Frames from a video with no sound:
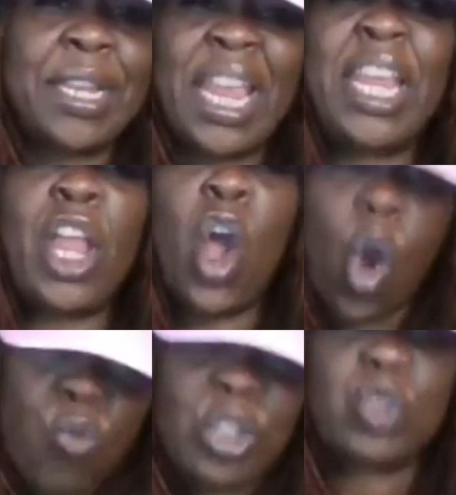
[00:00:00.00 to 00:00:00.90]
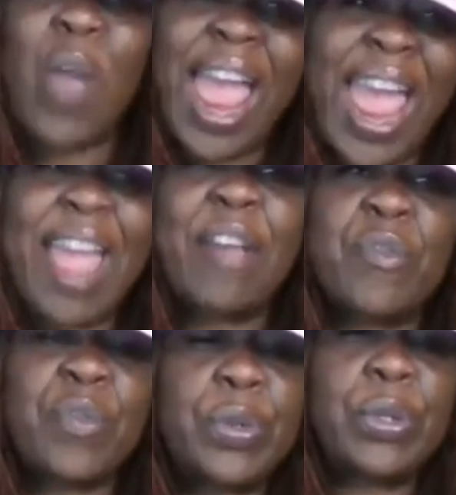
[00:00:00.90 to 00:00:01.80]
They in overdrive.